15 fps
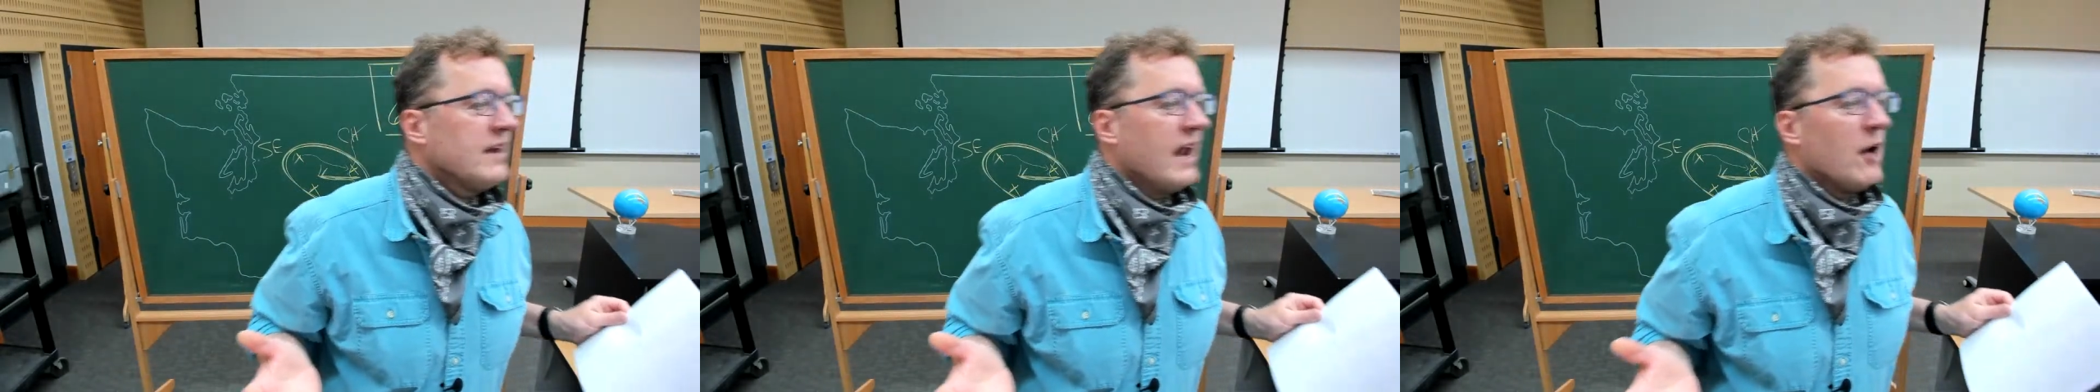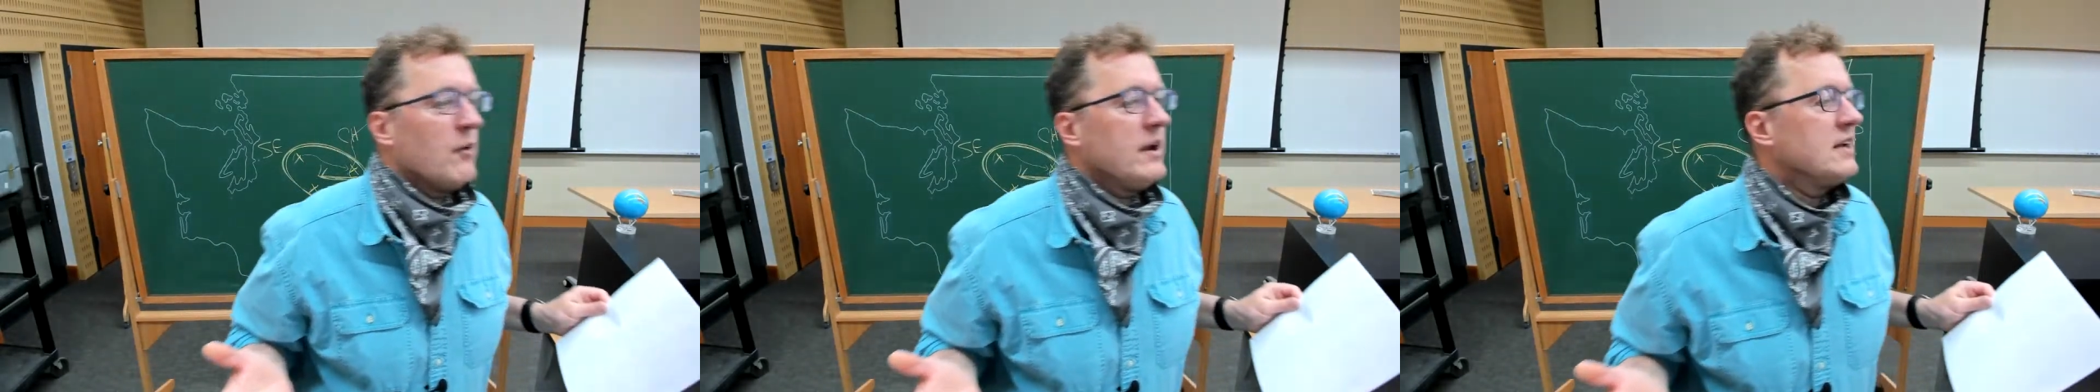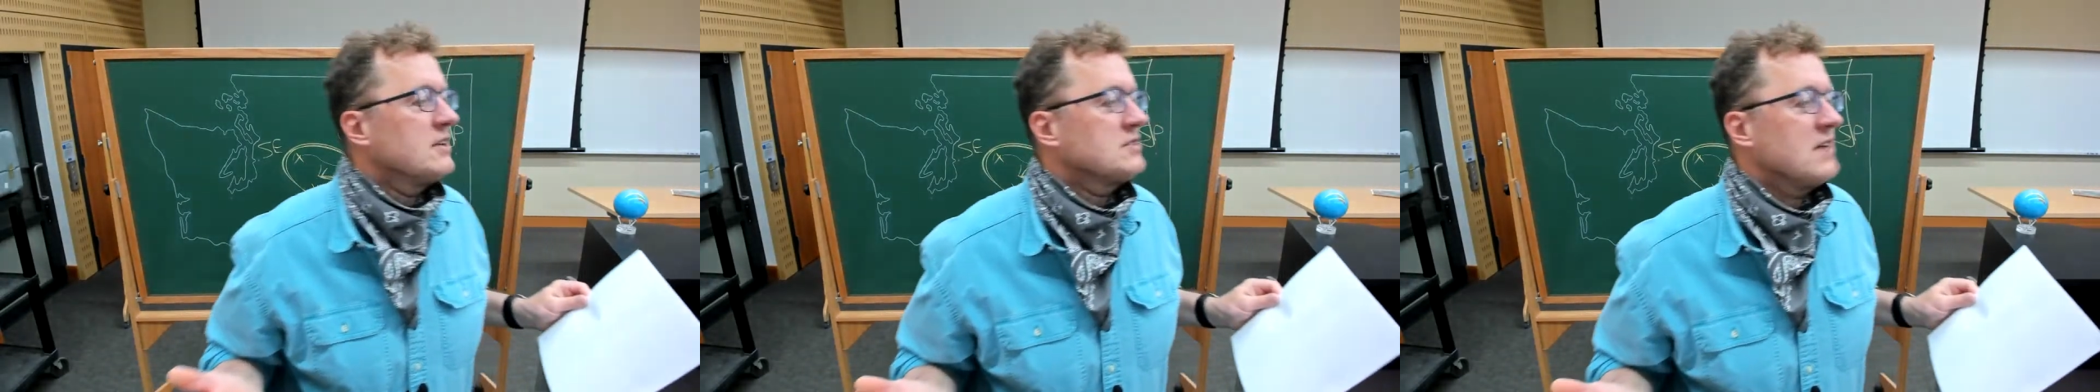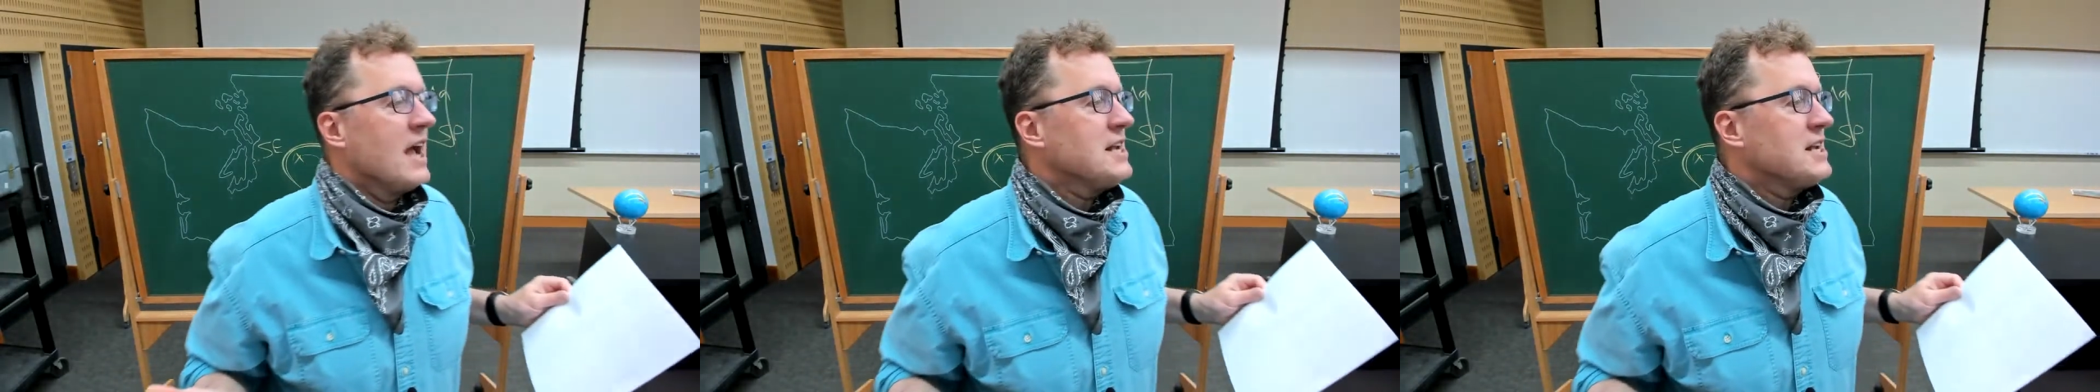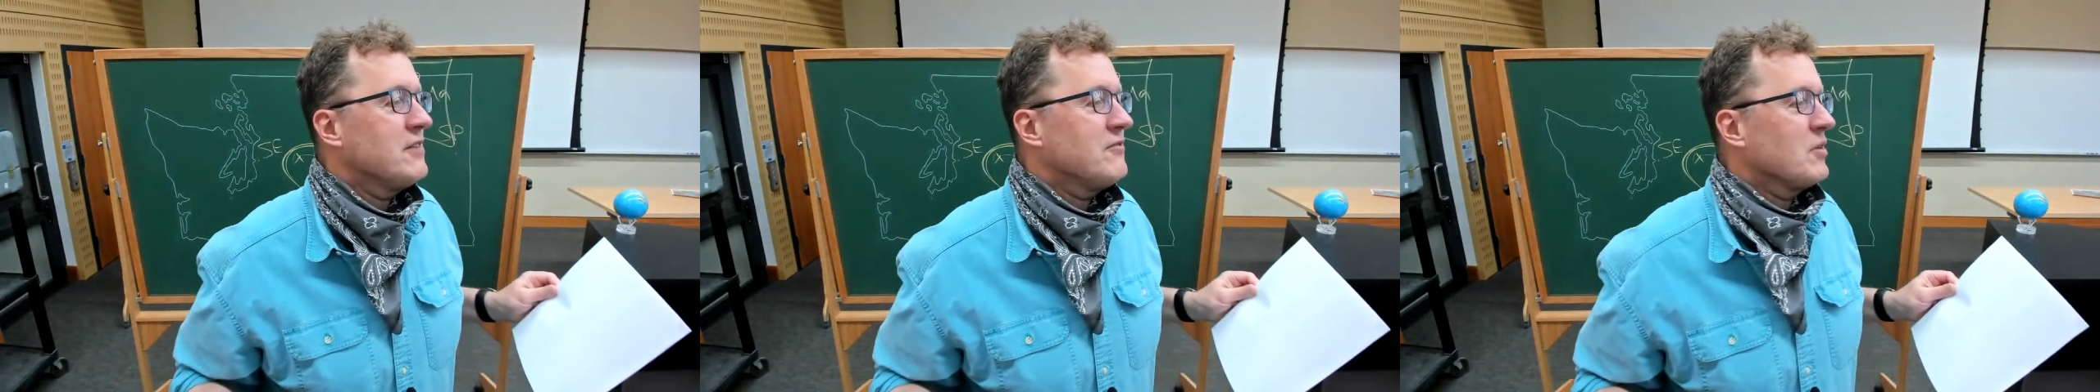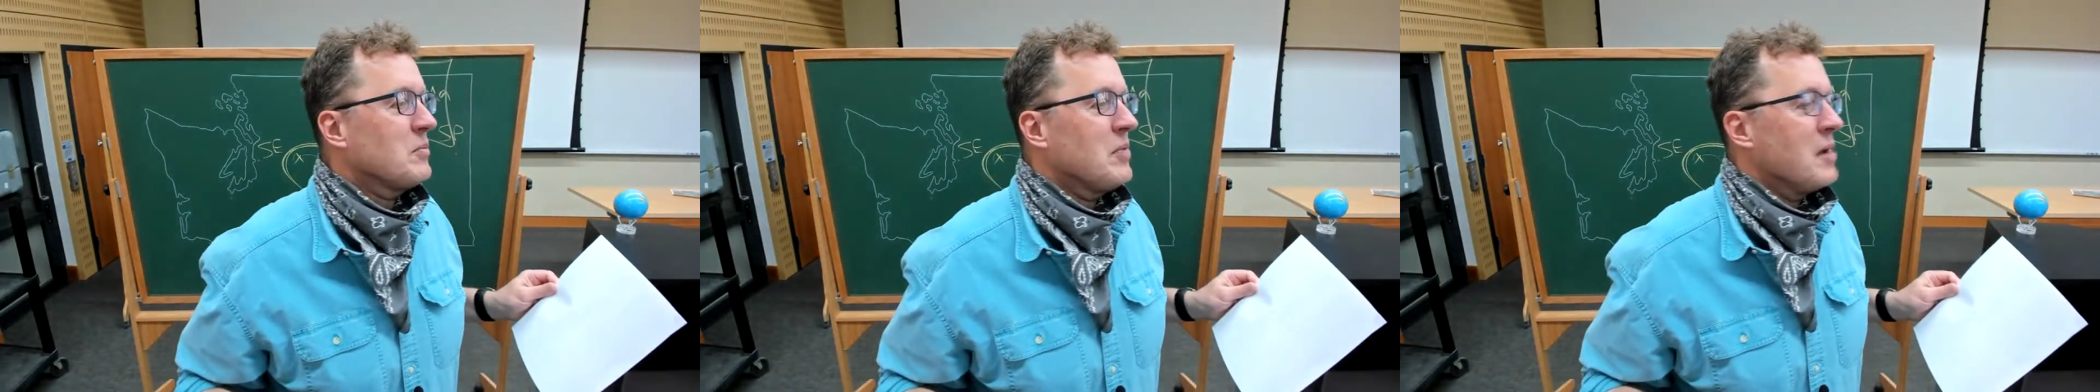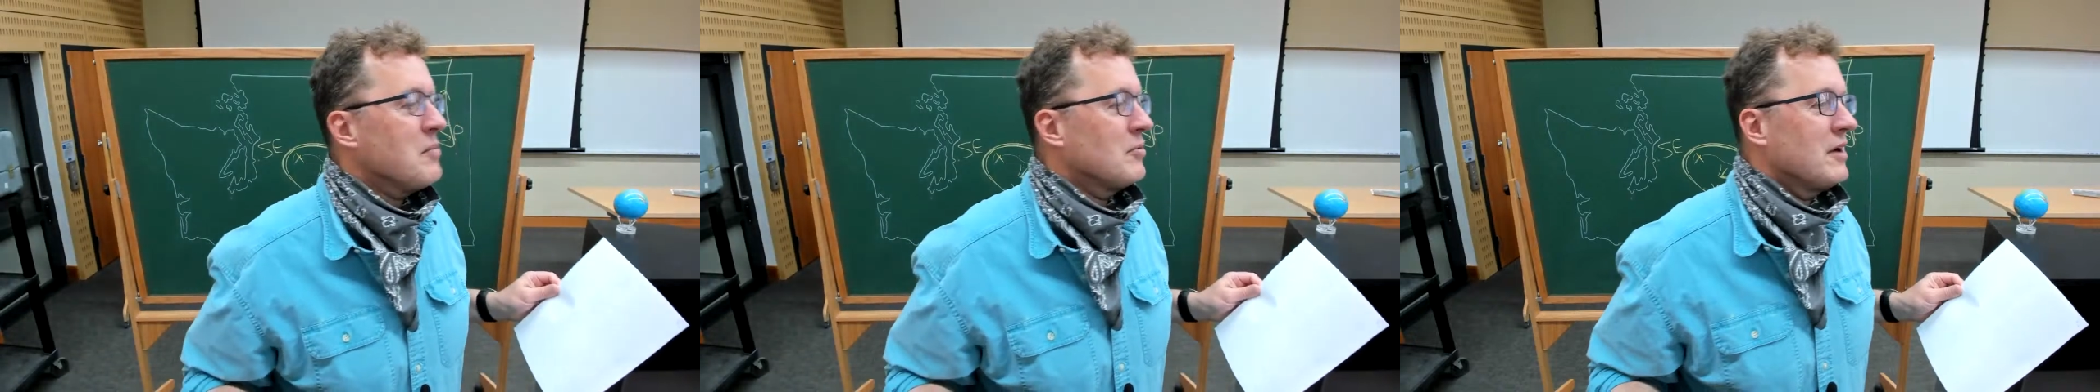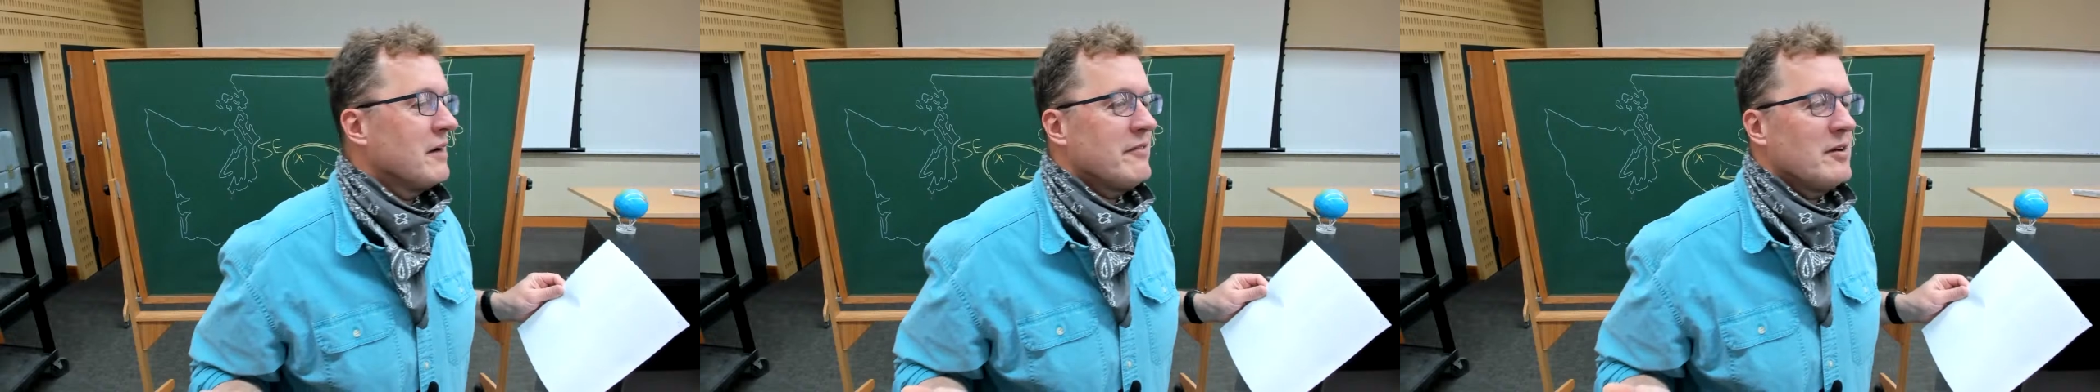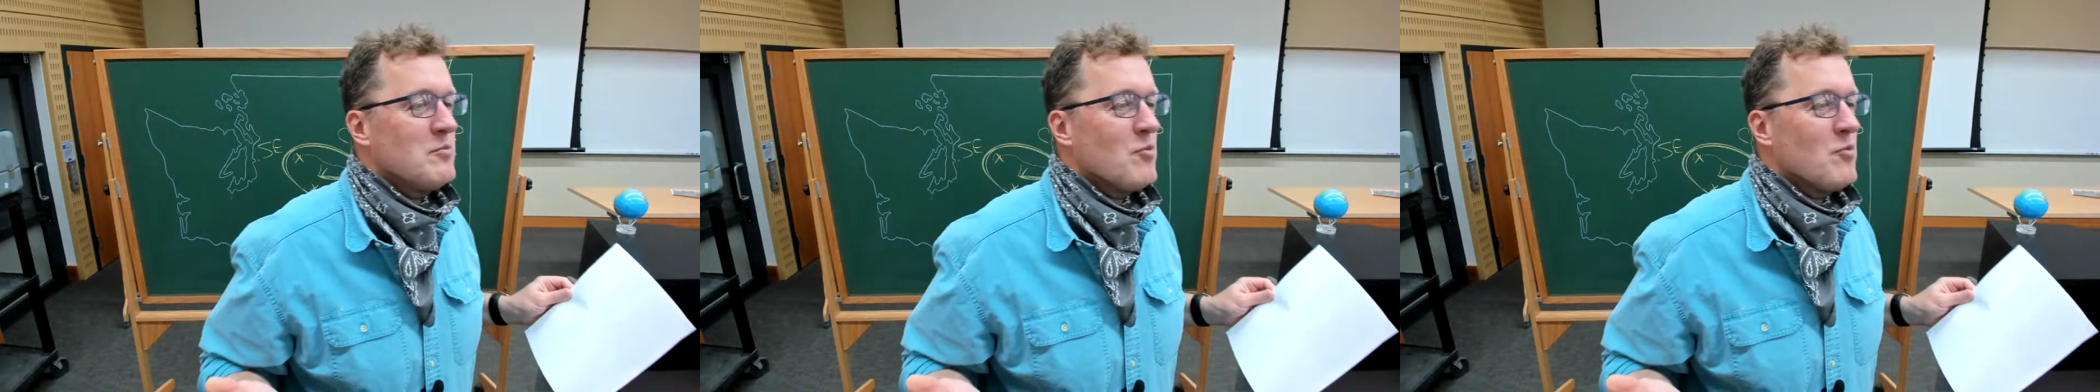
and I read a scientific paper every